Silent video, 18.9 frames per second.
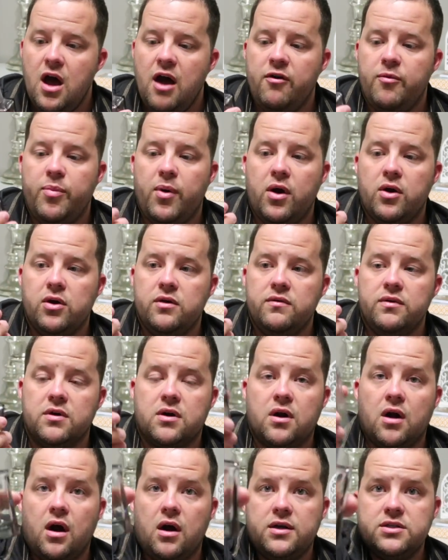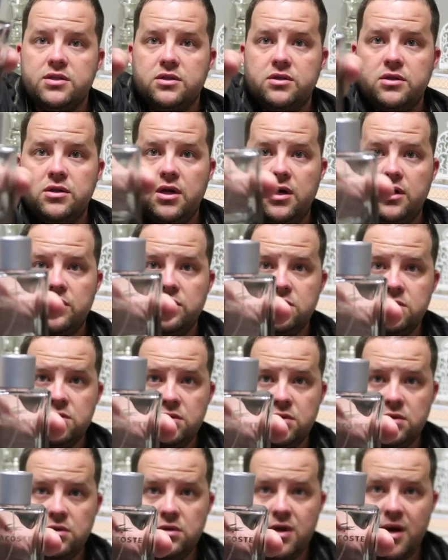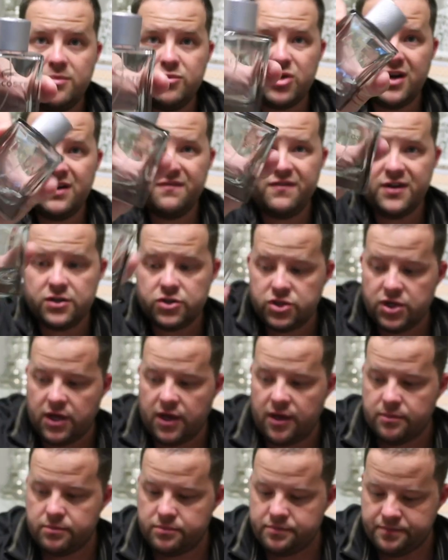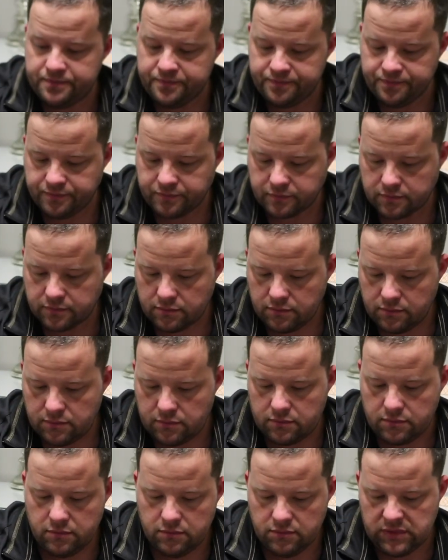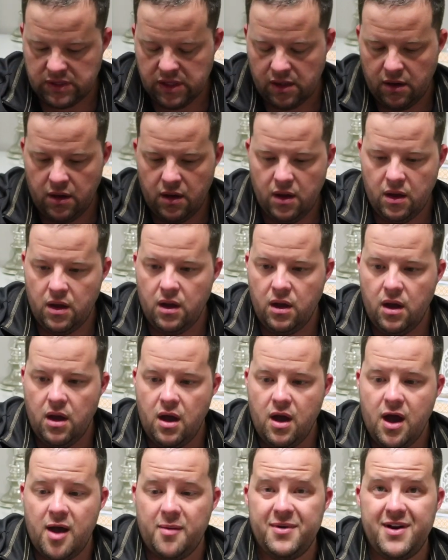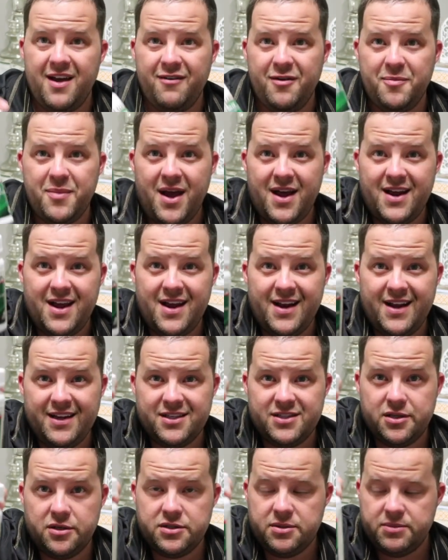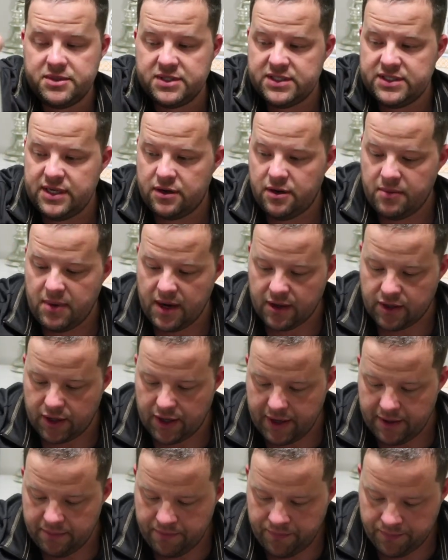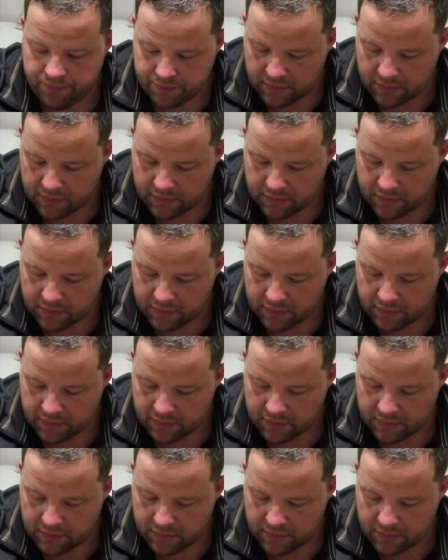I have a bottle of Lacoste Cologne. I'm trying to finish it up. I've been having bad headaches, so some Excedrin migraine.